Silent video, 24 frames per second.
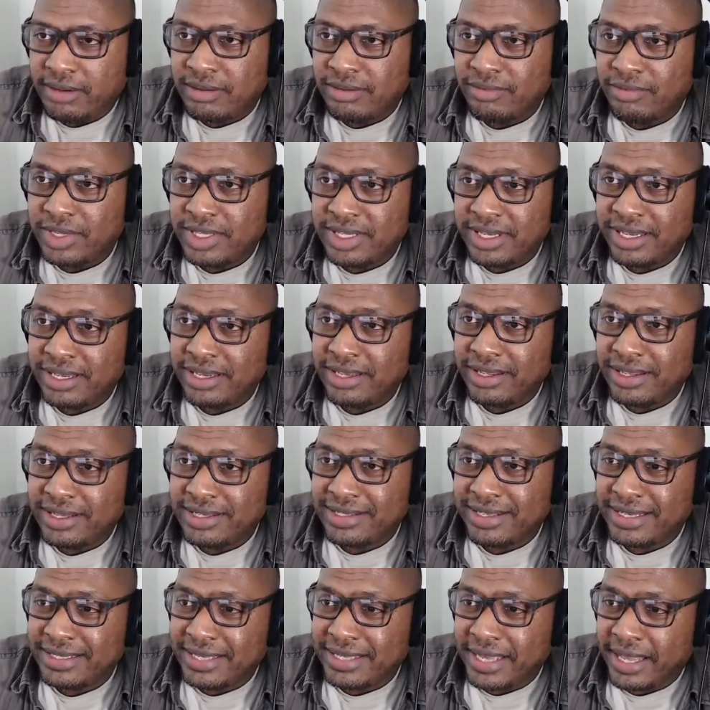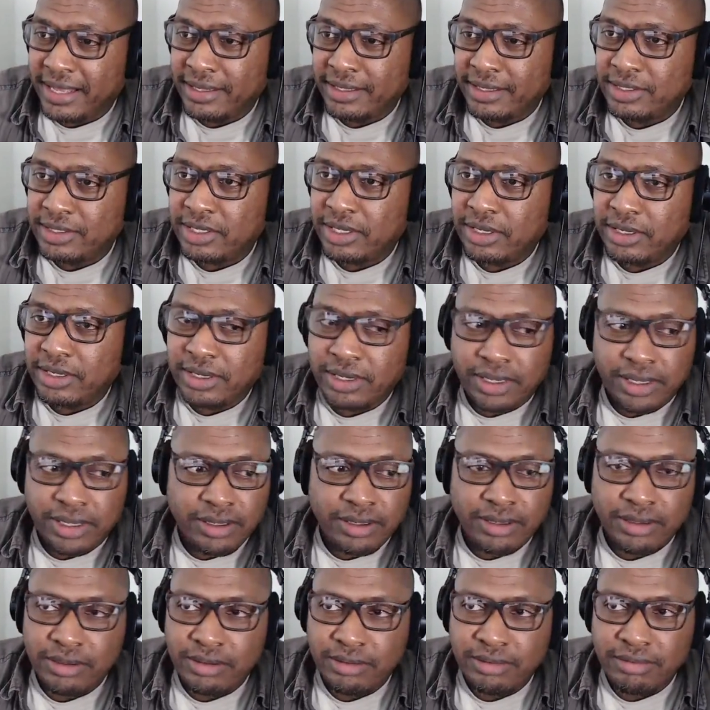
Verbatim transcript: ridiculously talented? No, but you